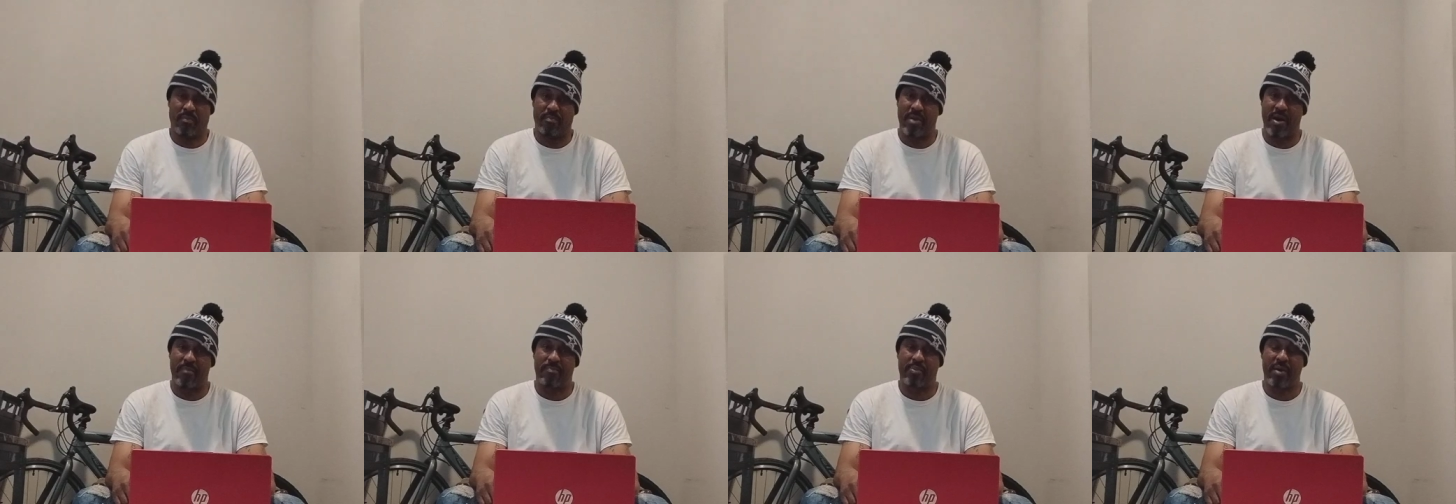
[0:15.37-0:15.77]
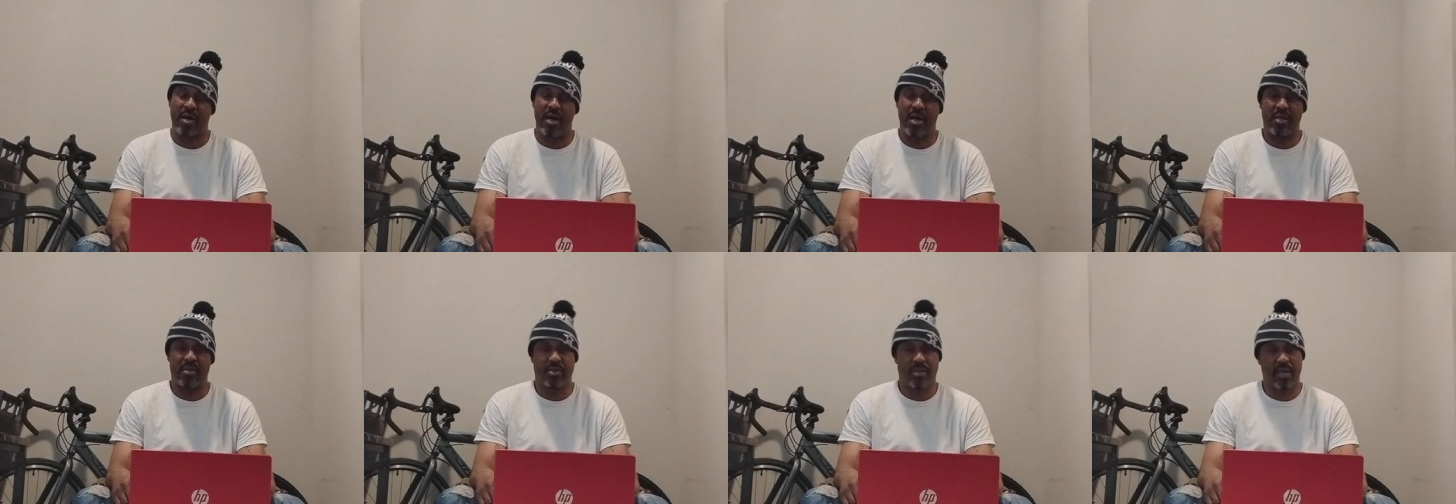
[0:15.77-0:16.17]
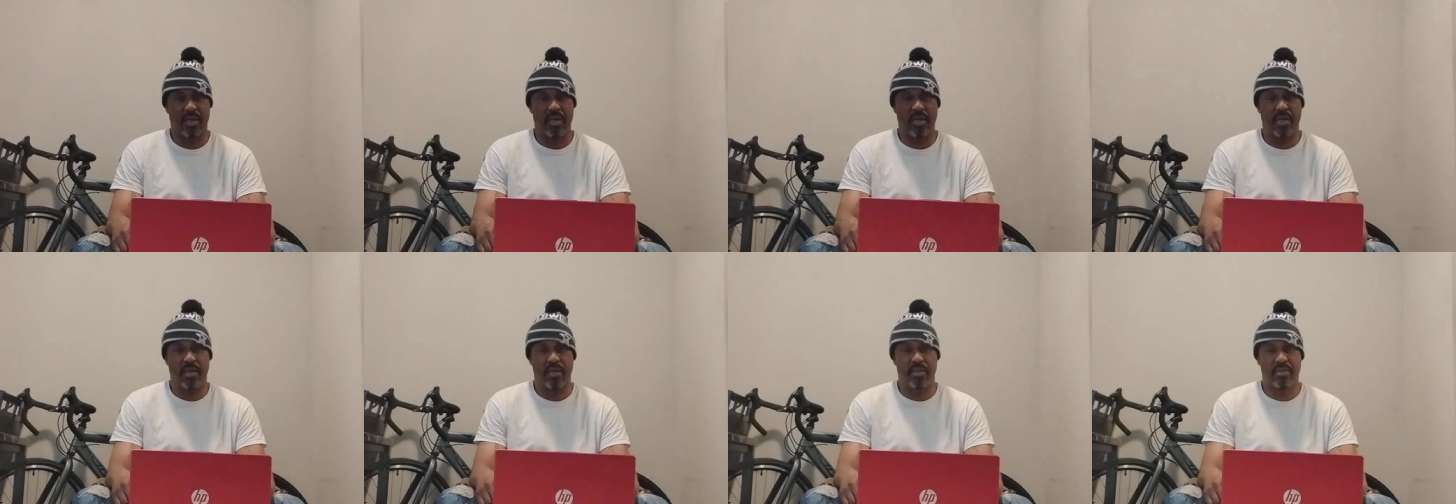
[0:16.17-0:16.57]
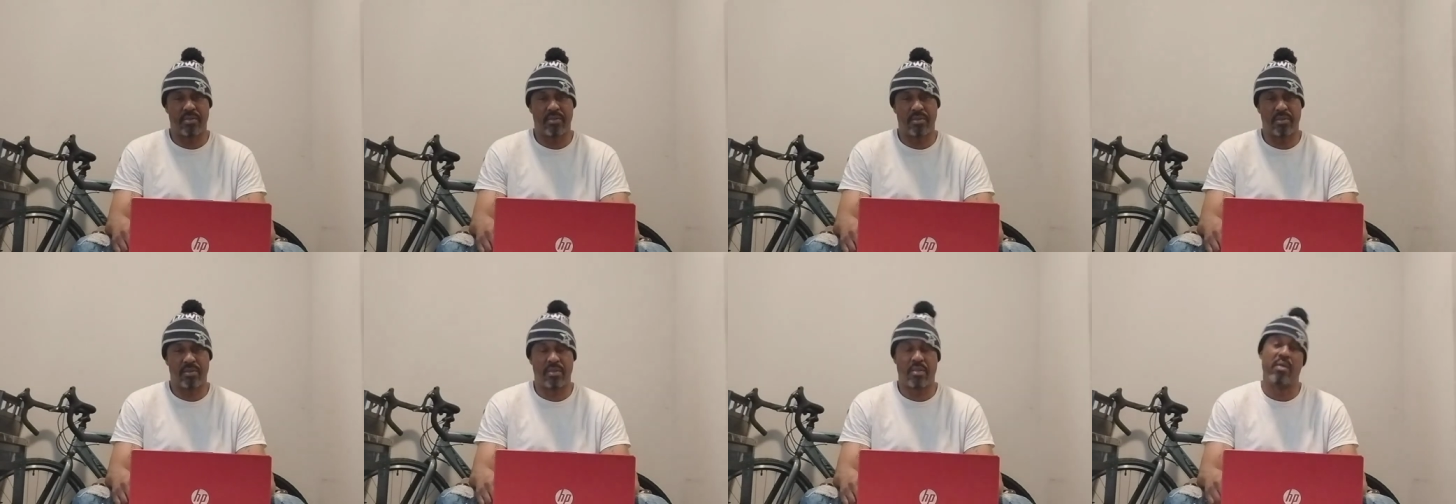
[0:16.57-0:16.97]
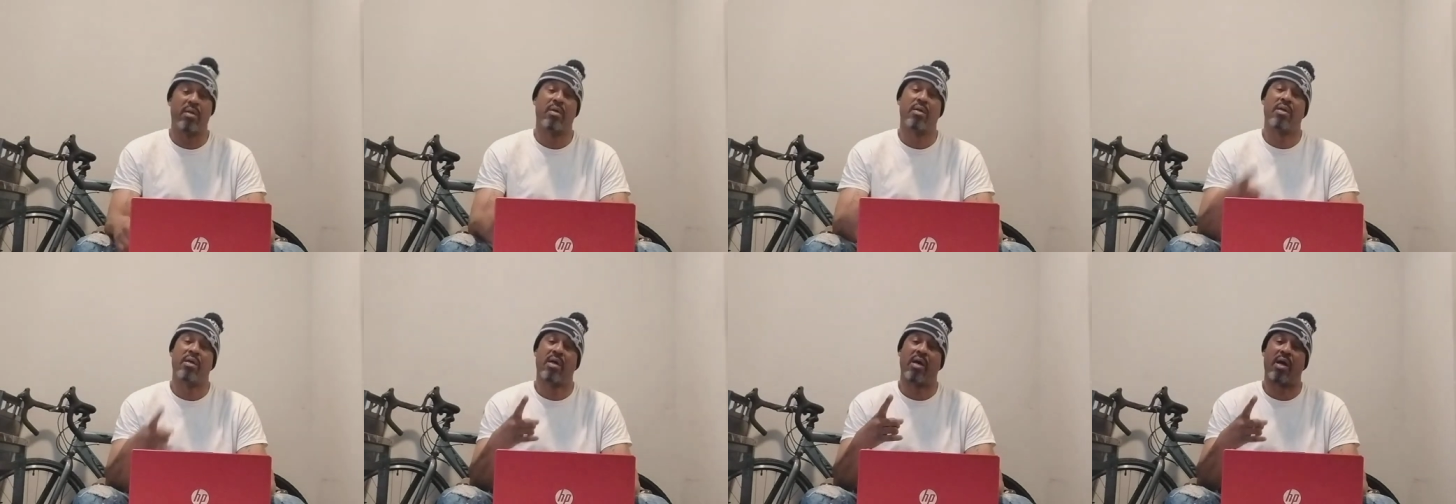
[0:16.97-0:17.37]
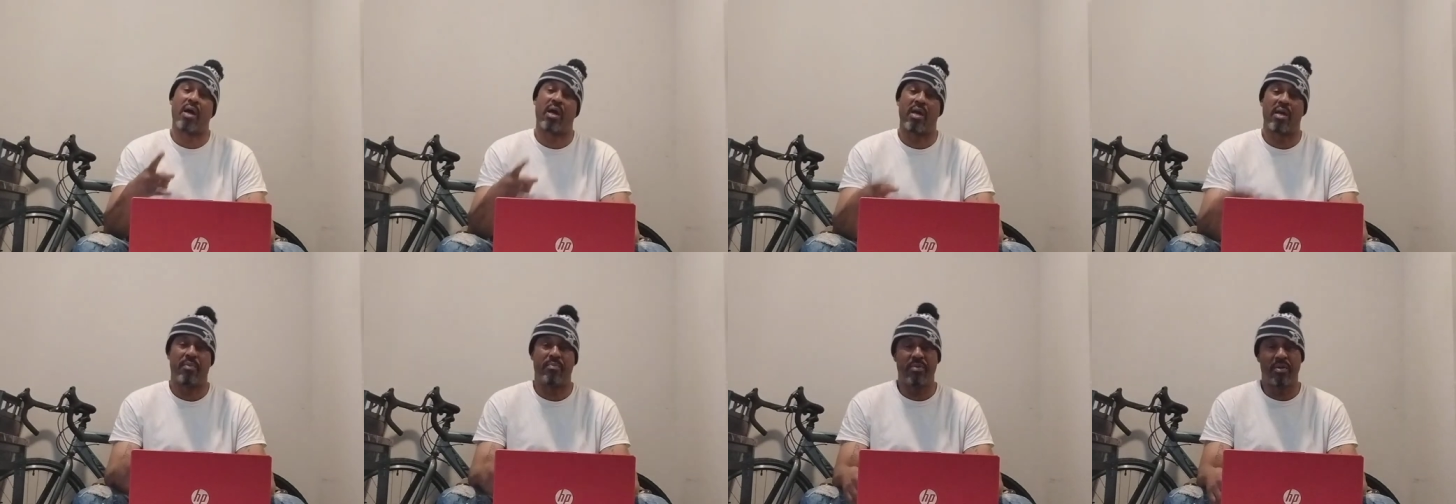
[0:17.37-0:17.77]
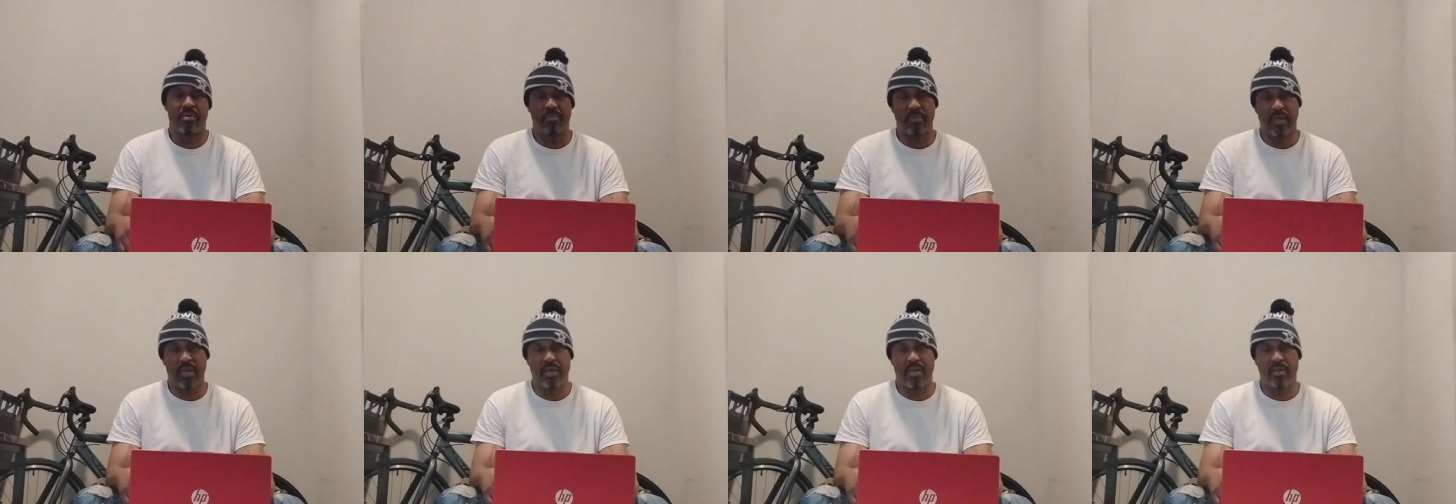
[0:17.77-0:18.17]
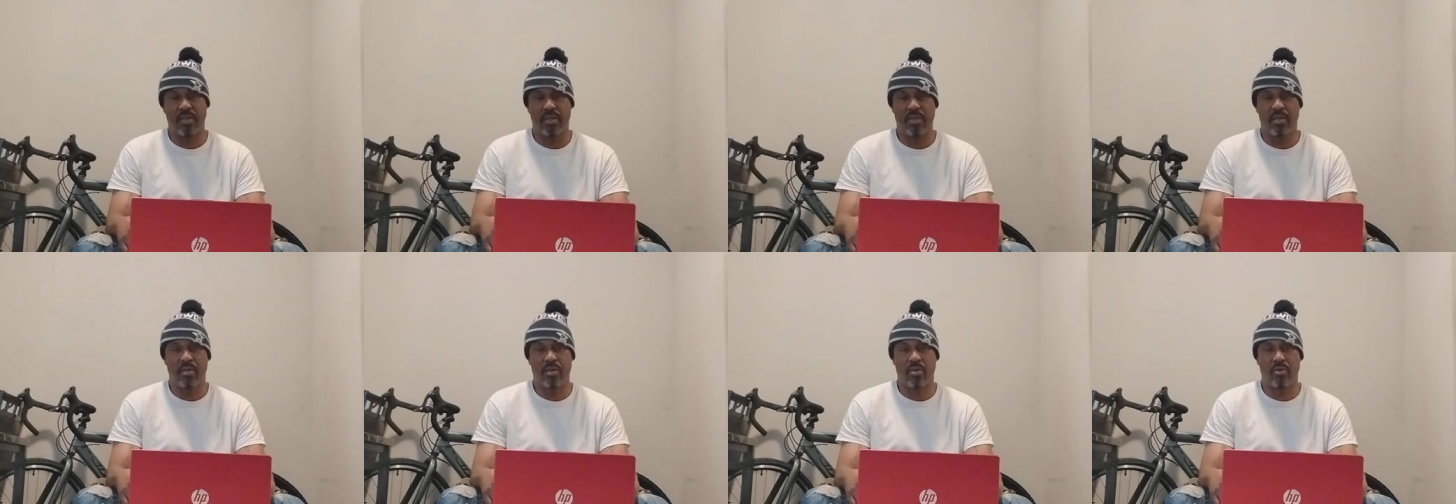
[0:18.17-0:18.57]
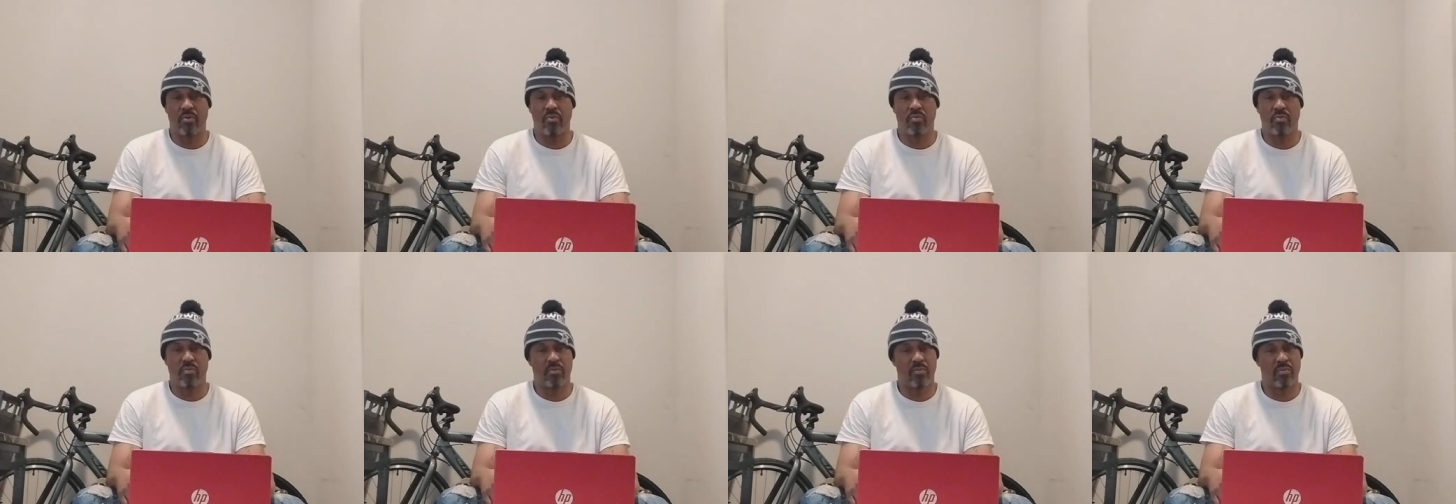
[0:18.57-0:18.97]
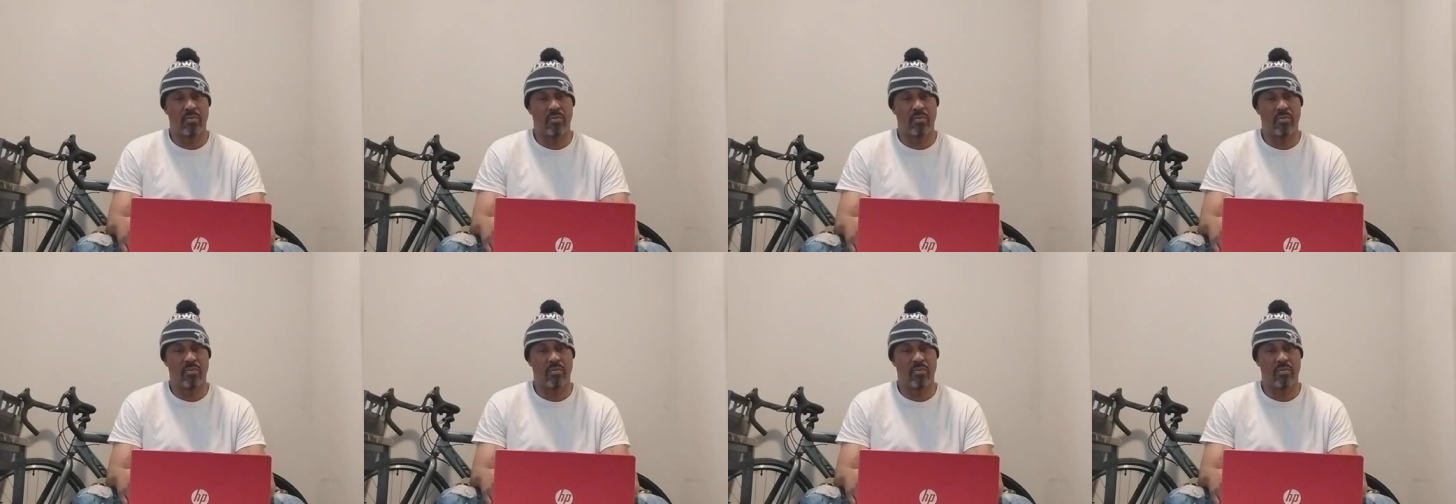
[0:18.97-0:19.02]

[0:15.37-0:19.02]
my podcast. I am your man Nino,